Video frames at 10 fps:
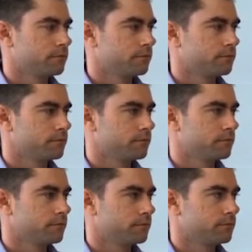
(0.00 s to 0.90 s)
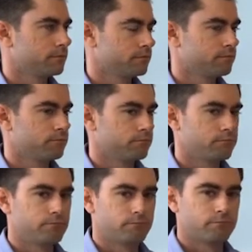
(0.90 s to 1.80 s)

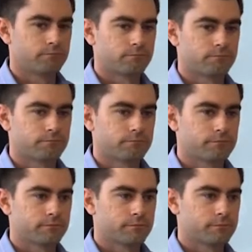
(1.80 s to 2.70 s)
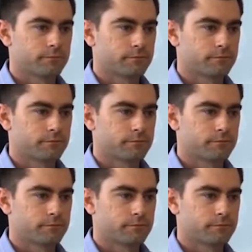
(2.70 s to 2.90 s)
(silent)